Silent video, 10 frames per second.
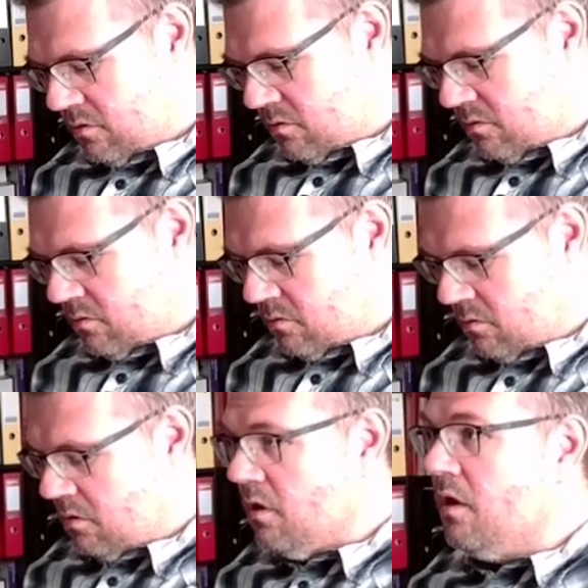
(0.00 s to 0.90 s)

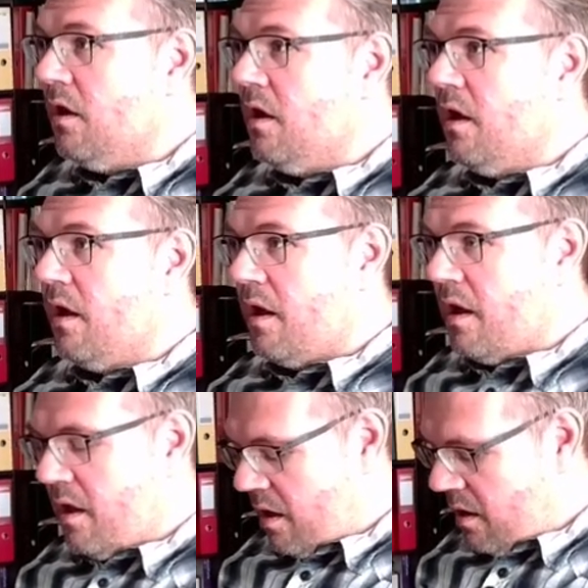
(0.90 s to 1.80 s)

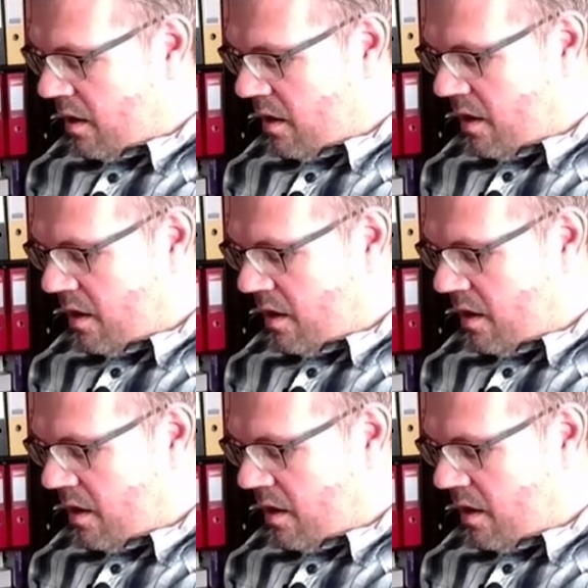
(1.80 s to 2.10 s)
(no one is talking)